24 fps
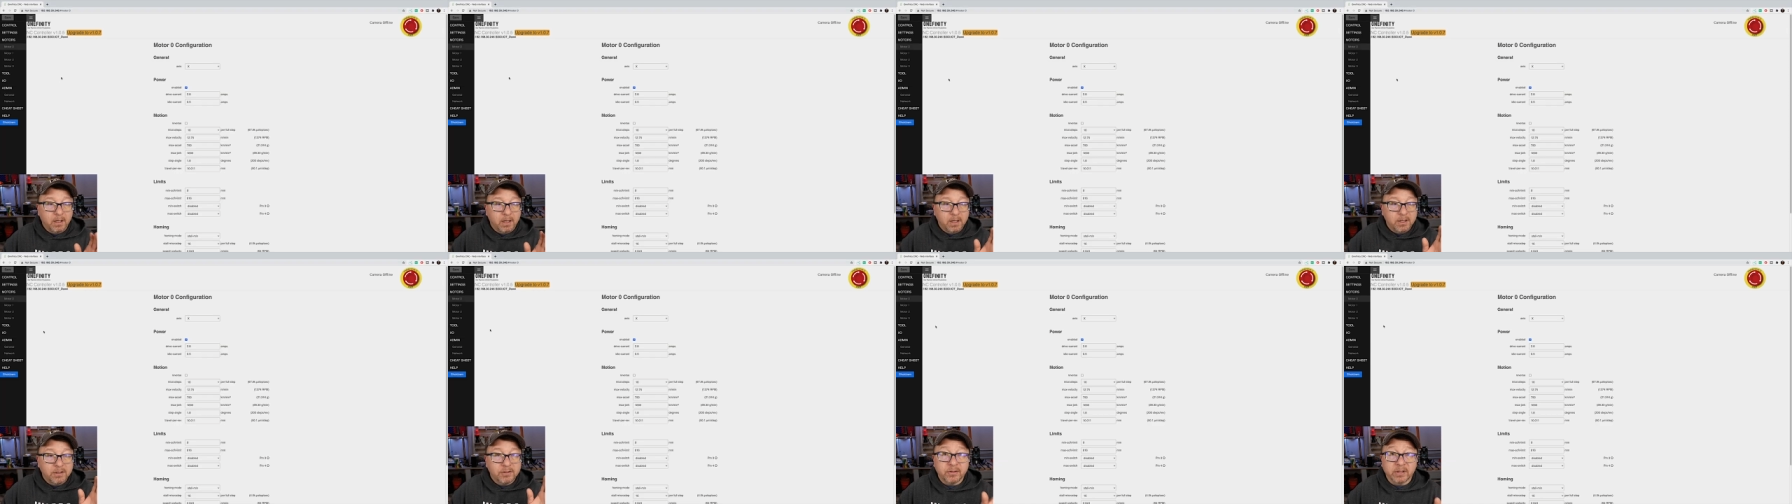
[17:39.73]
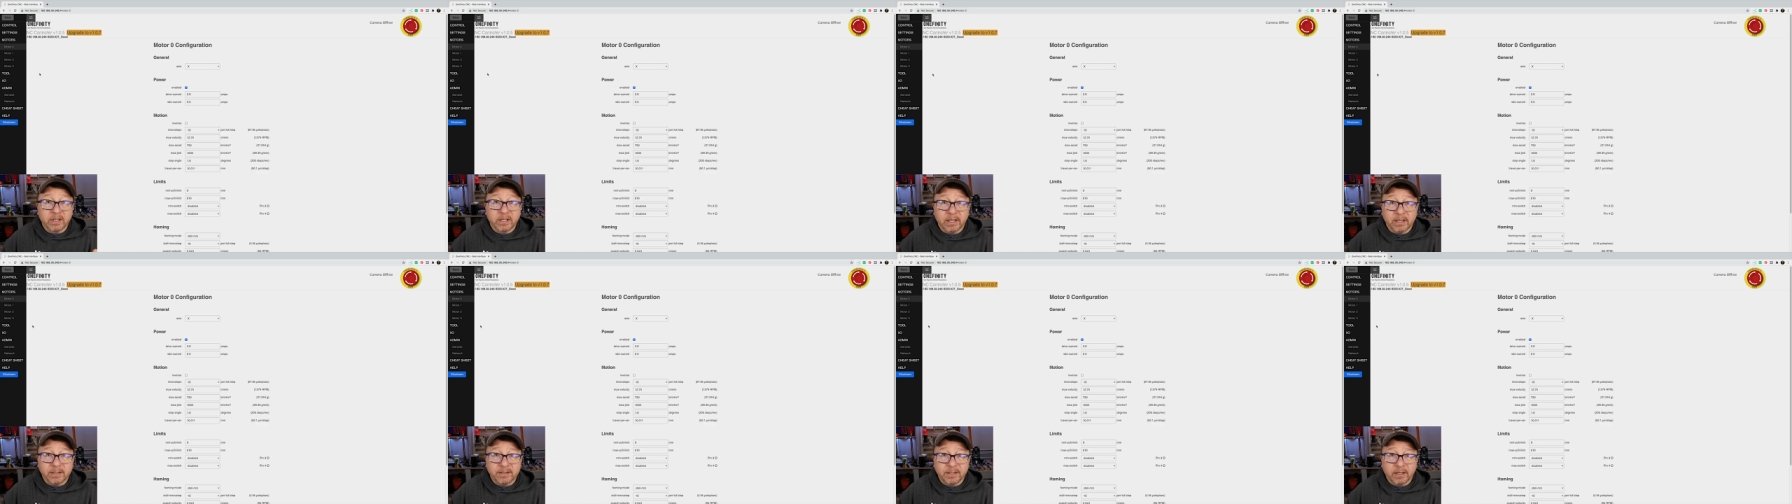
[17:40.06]
So the
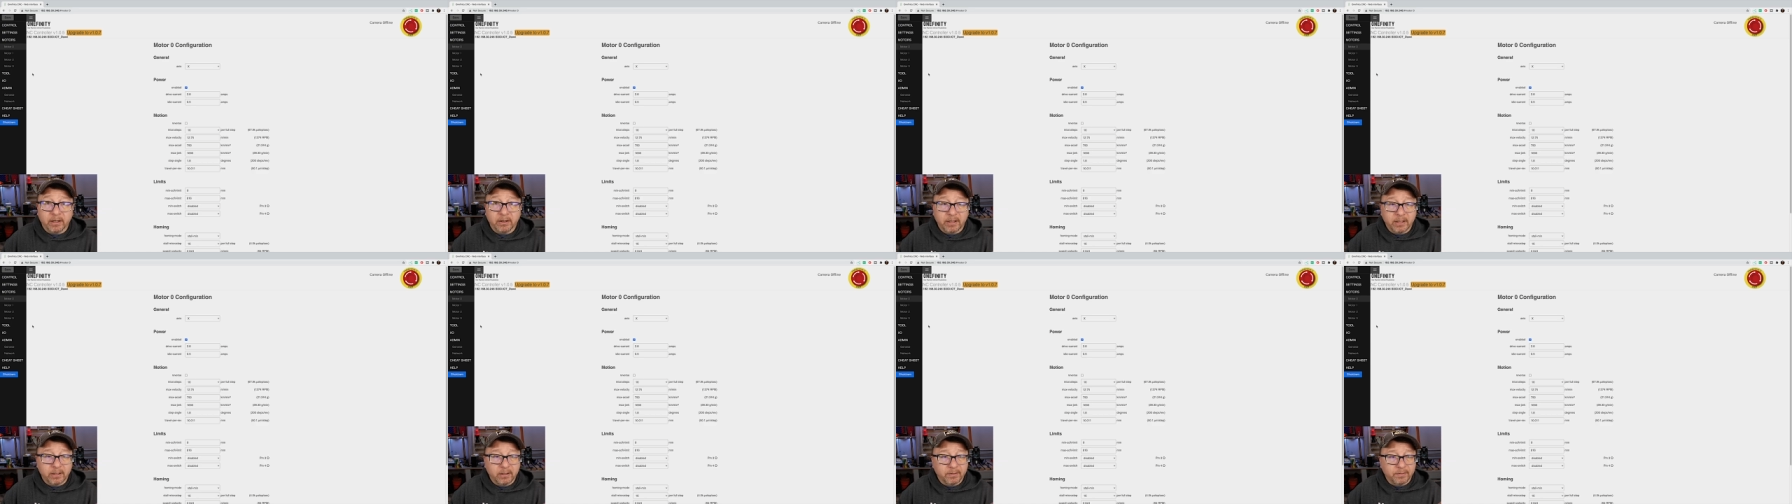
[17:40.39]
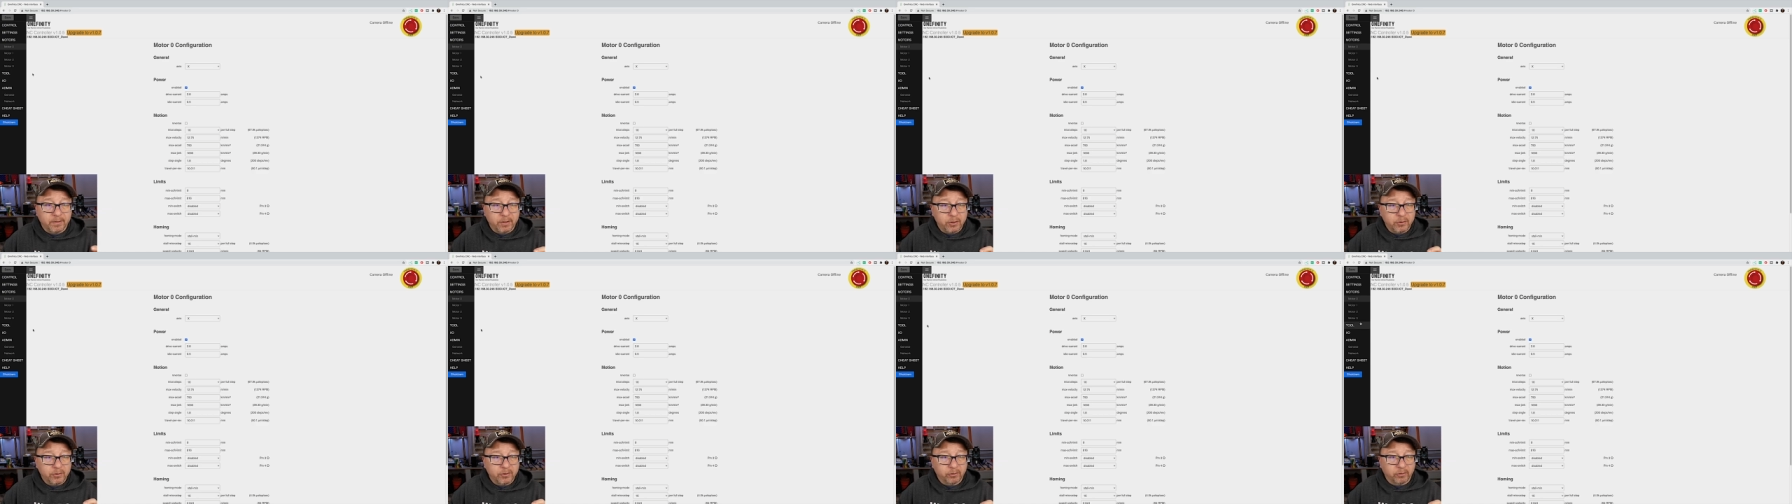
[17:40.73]
next area of
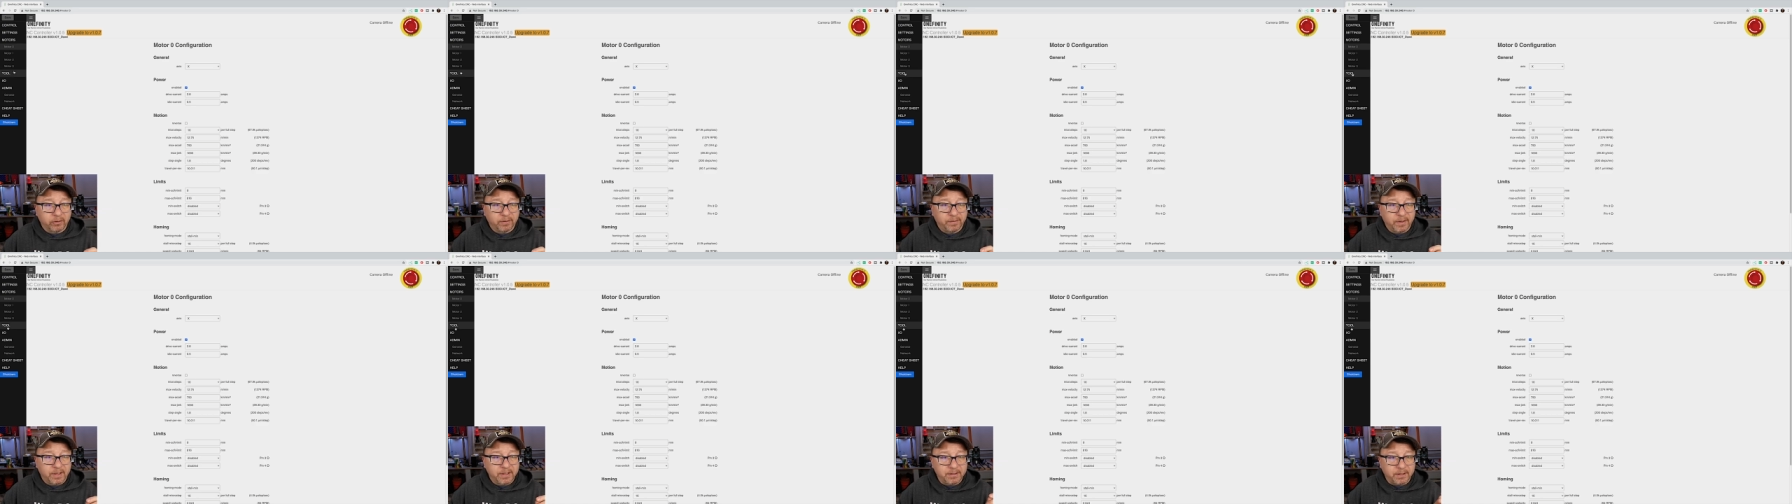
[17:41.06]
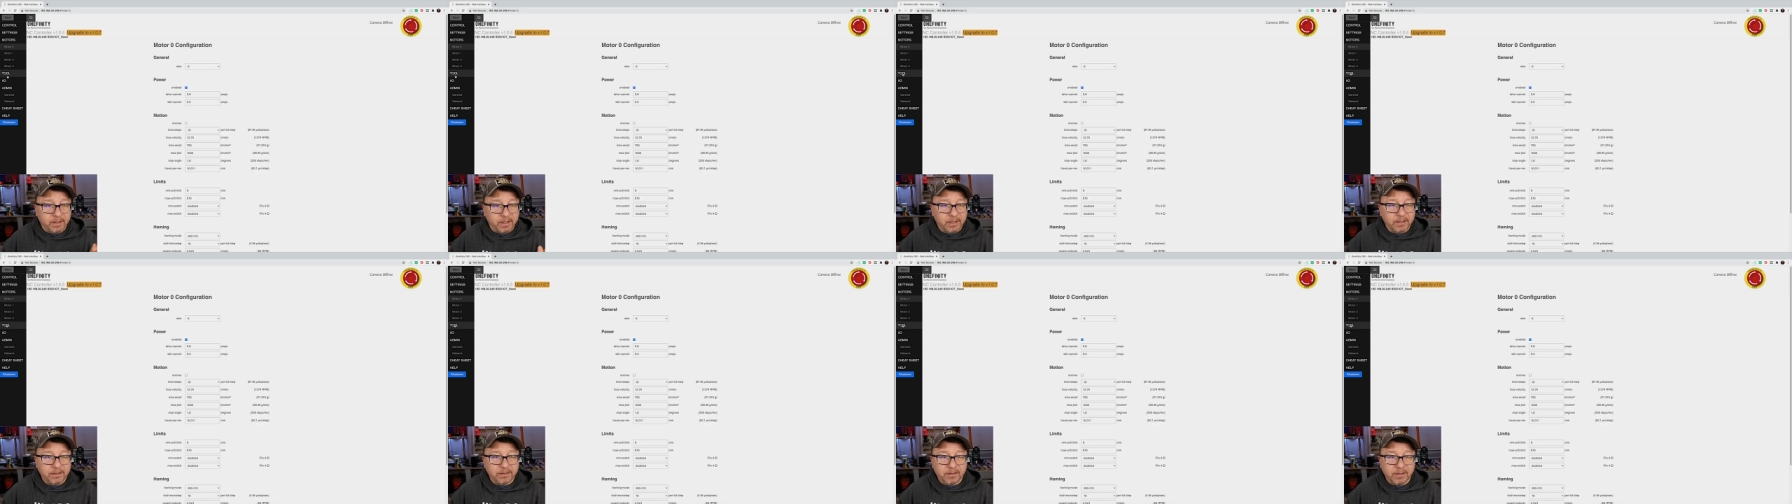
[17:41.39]
the user interface
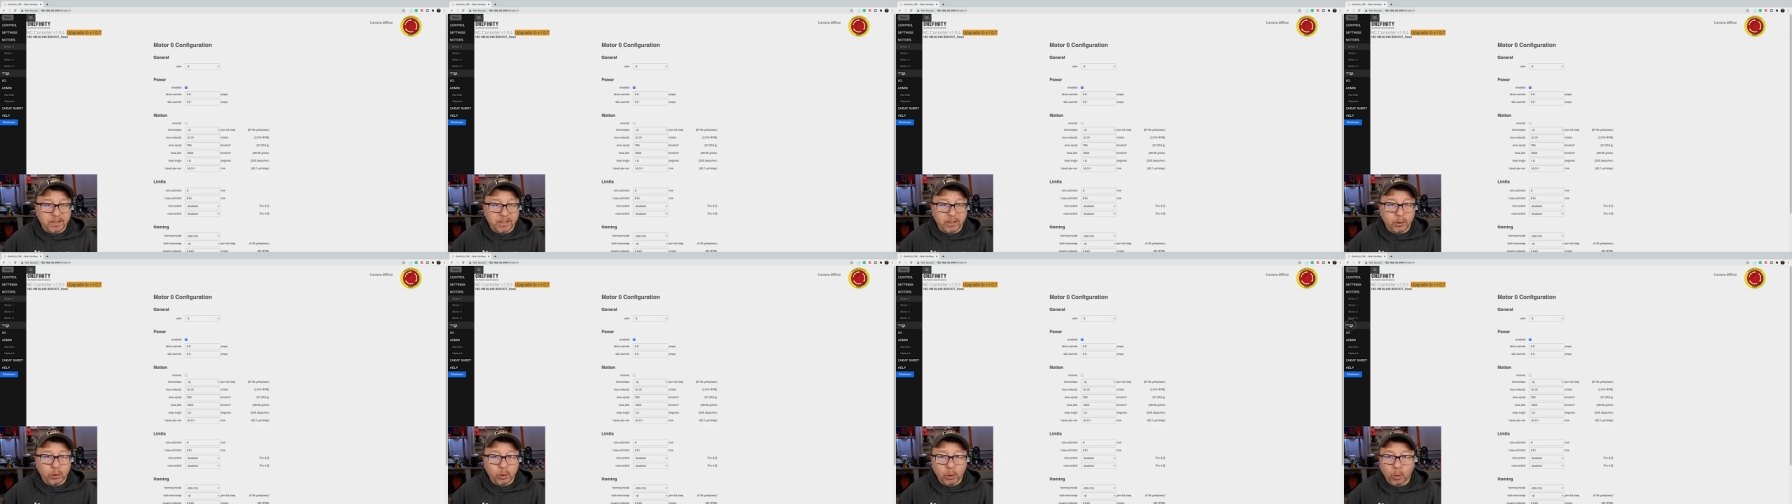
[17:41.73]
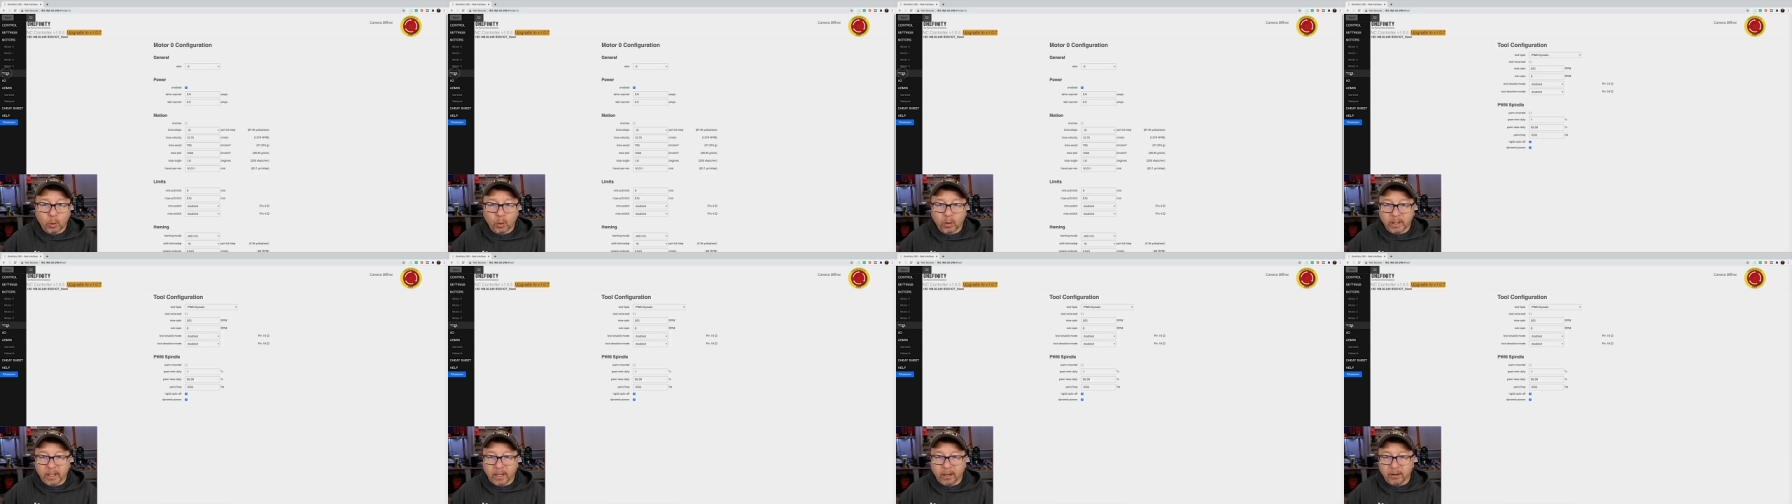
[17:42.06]
is the
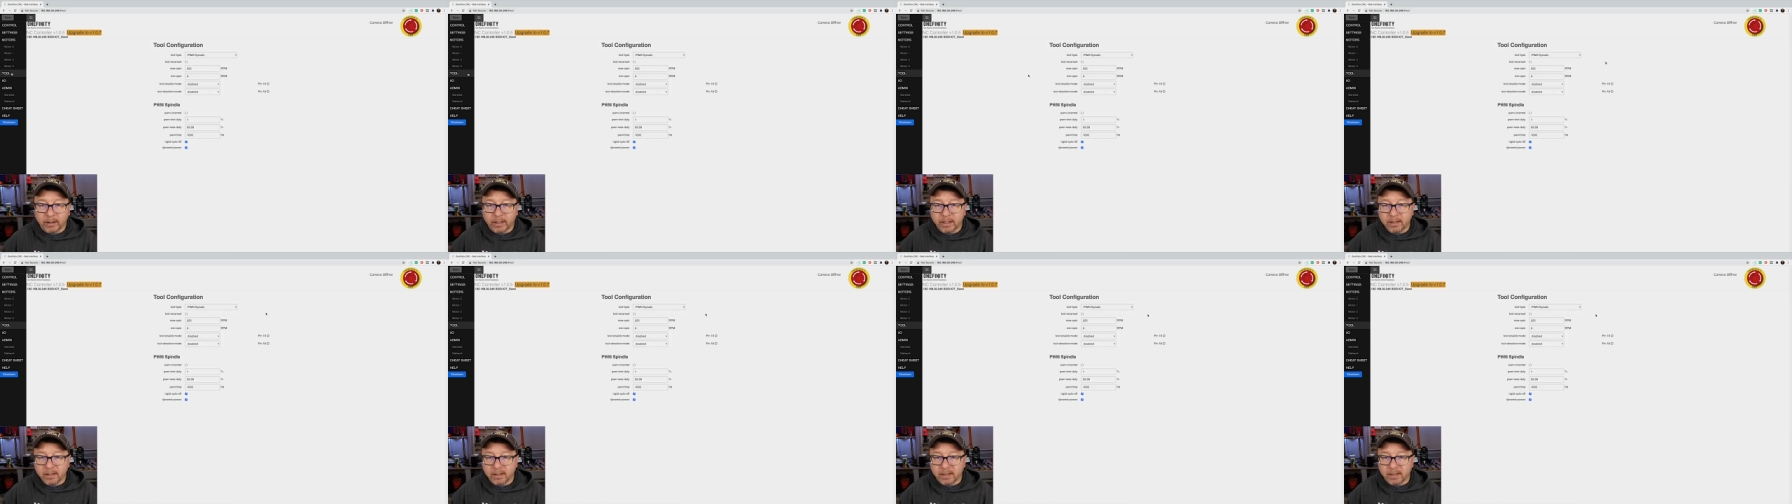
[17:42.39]
tool area.